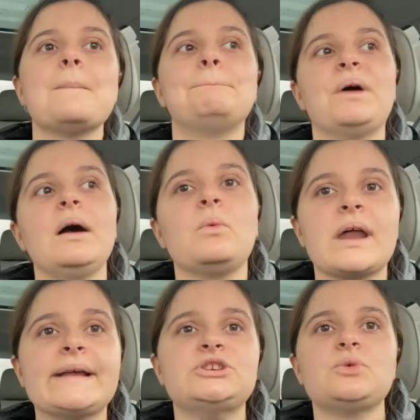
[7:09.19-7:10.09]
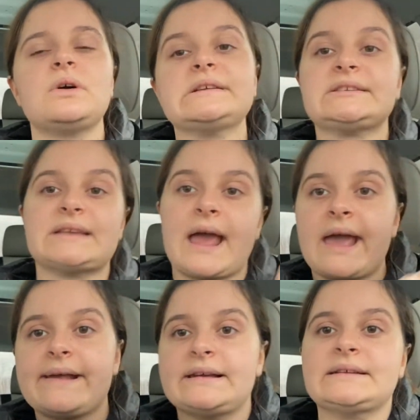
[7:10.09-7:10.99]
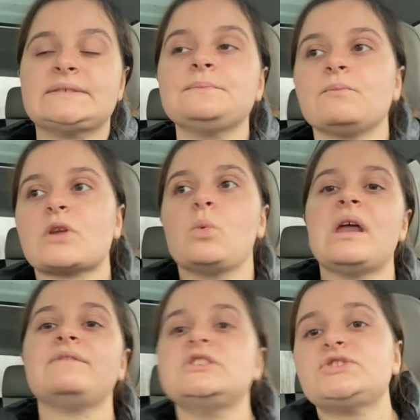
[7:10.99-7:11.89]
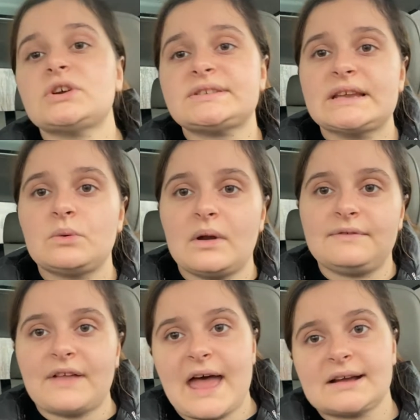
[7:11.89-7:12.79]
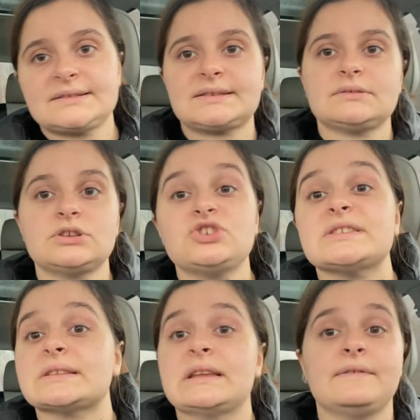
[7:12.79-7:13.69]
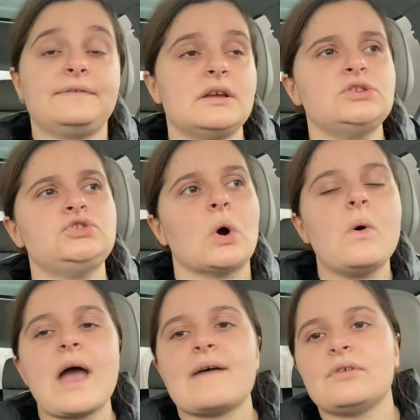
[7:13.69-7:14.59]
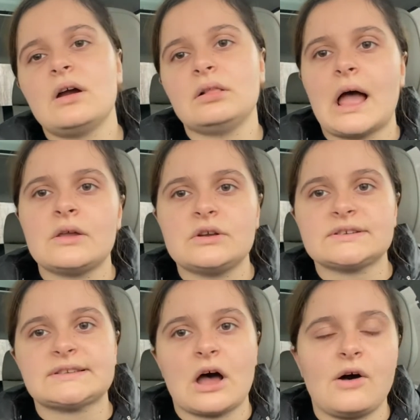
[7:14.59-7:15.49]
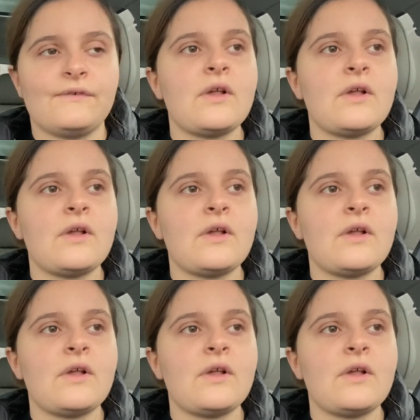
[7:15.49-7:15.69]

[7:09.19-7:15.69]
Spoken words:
But what I do want to say is, whenever you start seeing red flags, just leave. Don't ever allow yourself